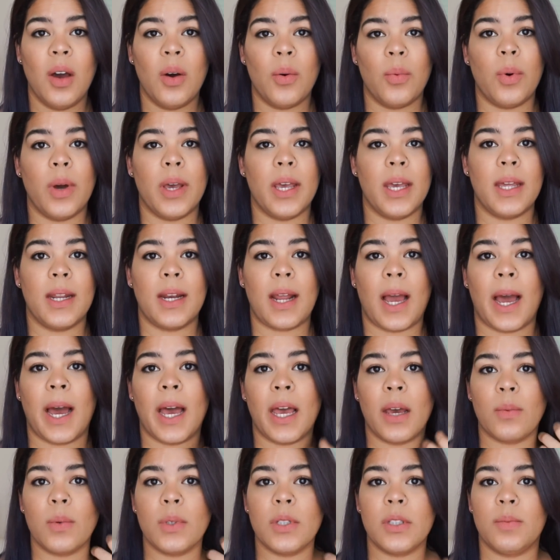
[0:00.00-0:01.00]
When
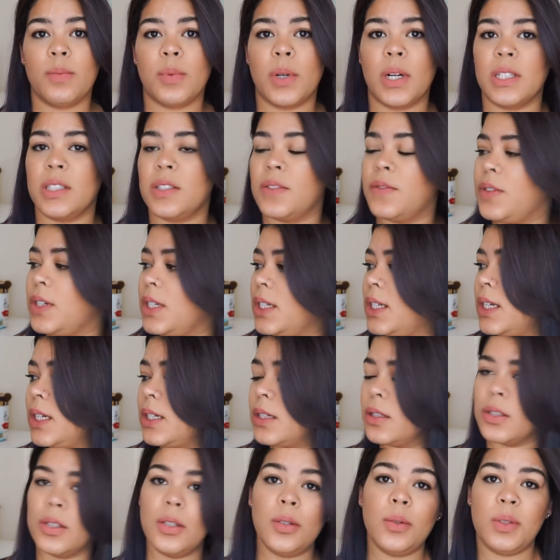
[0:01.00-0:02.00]
I was
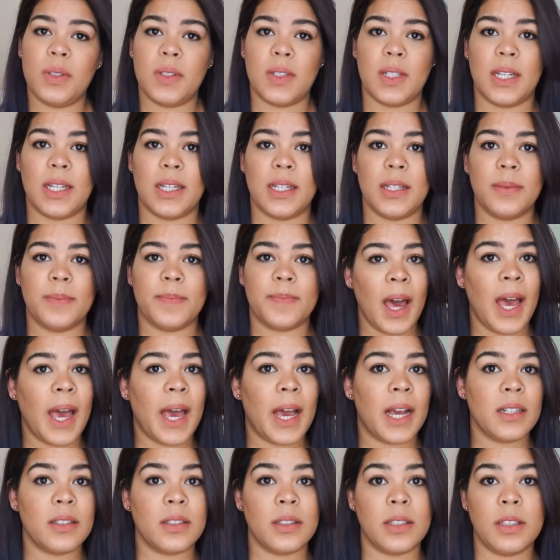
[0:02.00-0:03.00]
breastfeeding Lucy, I
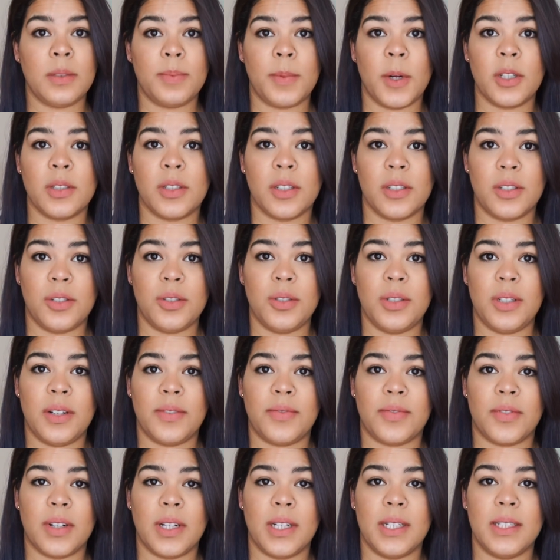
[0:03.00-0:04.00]
actually spoke to two
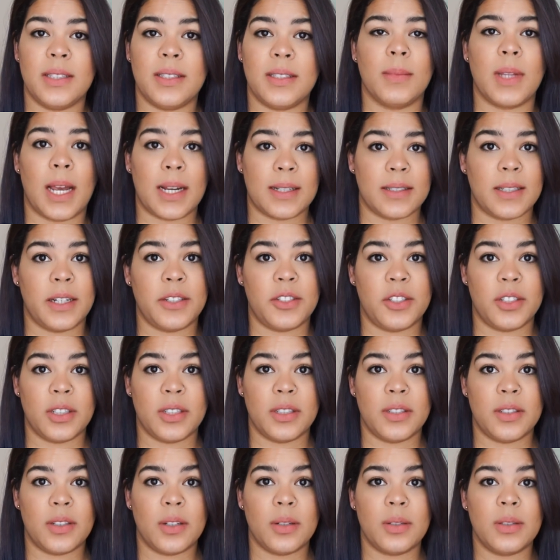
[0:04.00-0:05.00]
different lactation
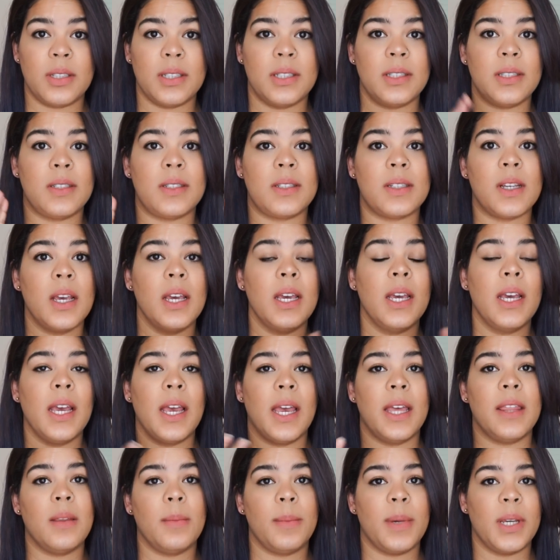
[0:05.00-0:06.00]
consultants
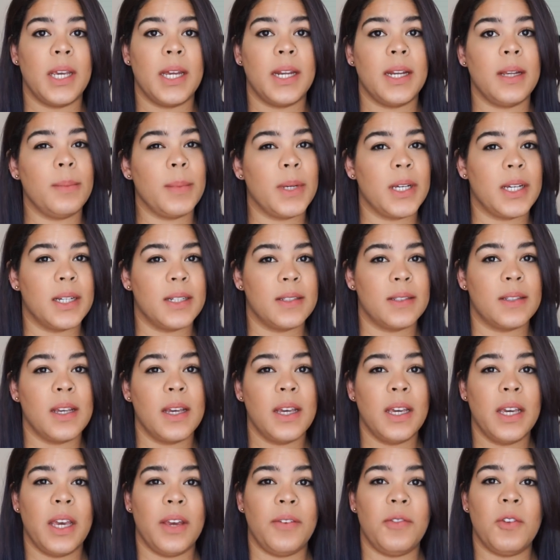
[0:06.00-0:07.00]
in the beginning because
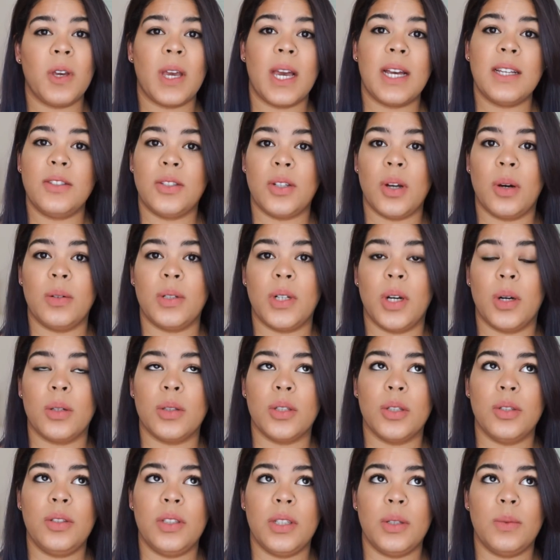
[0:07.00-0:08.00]
if you guys don't know,
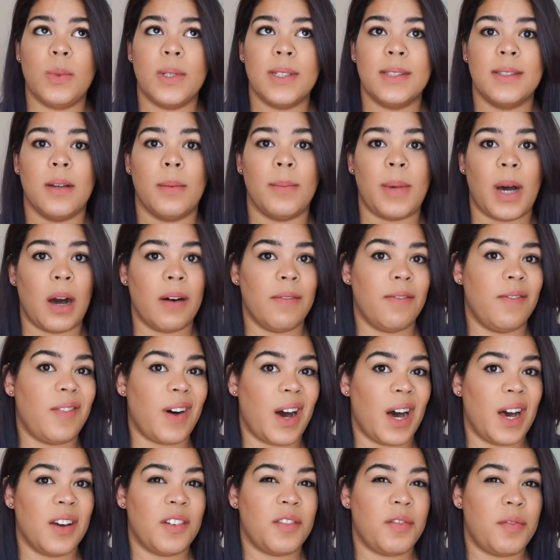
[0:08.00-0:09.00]
Lucy was about
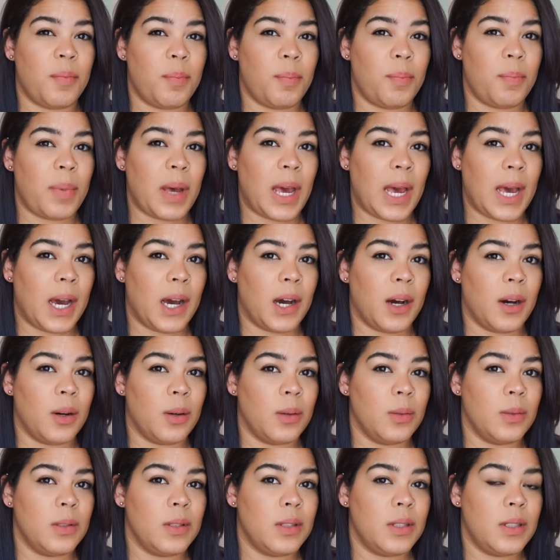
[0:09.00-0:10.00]
5
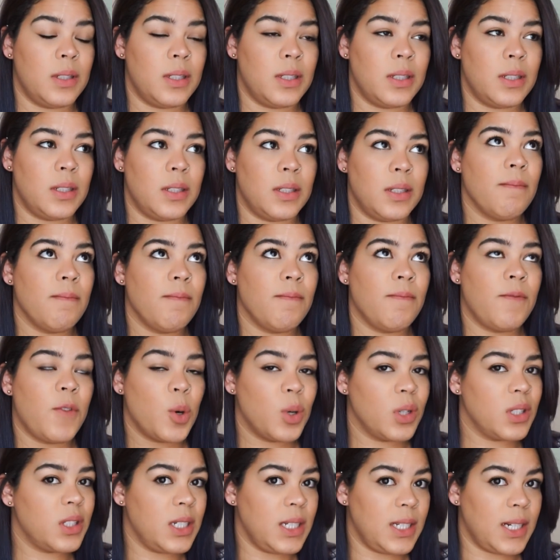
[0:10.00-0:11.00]
pounds
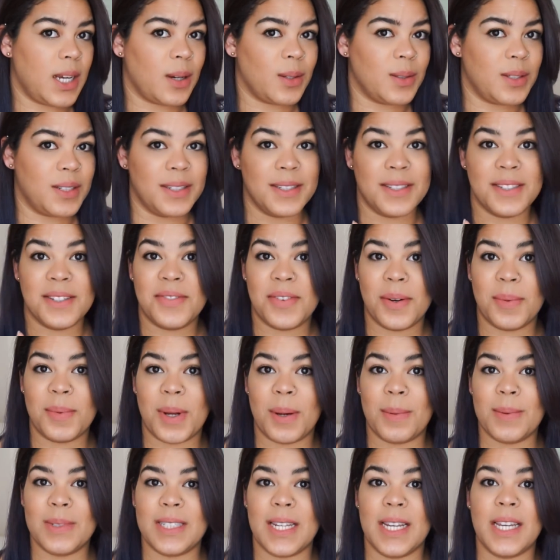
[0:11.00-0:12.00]
14 ounces, if I'm
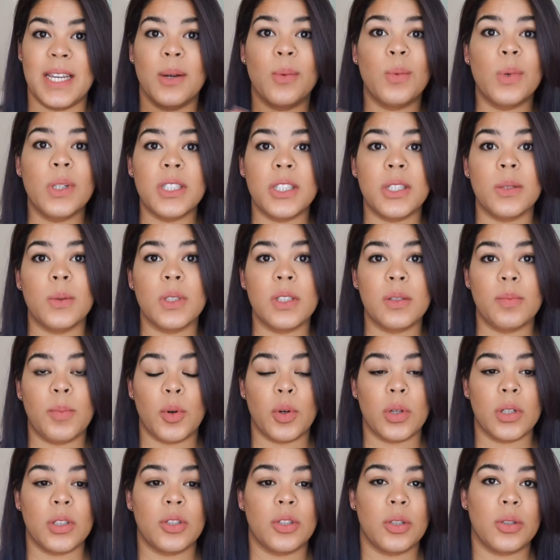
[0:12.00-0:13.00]
not mistaken, when she was
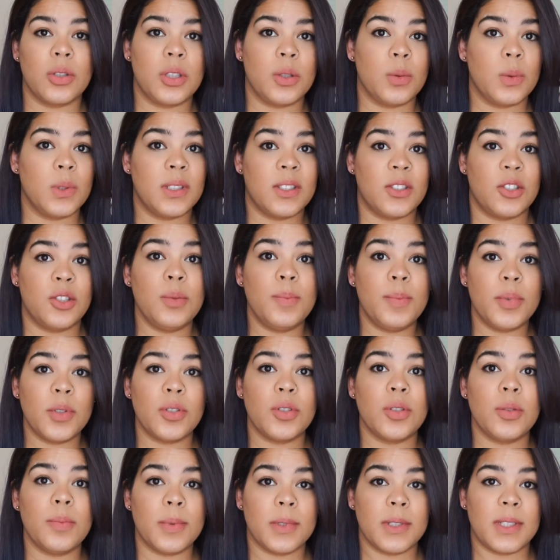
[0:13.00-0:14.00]
born. So she was super,
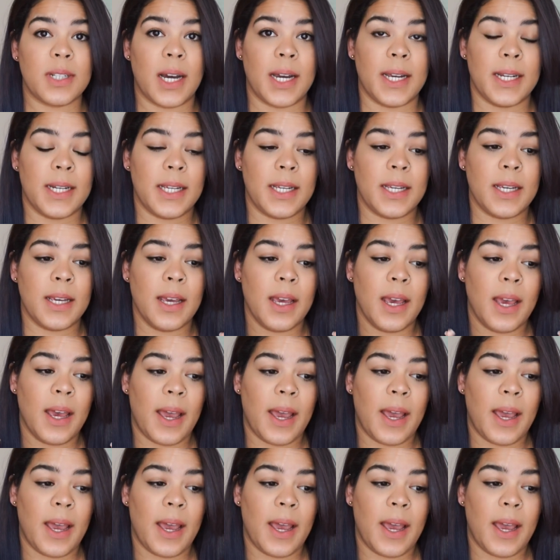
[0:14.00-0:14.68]
super tiny.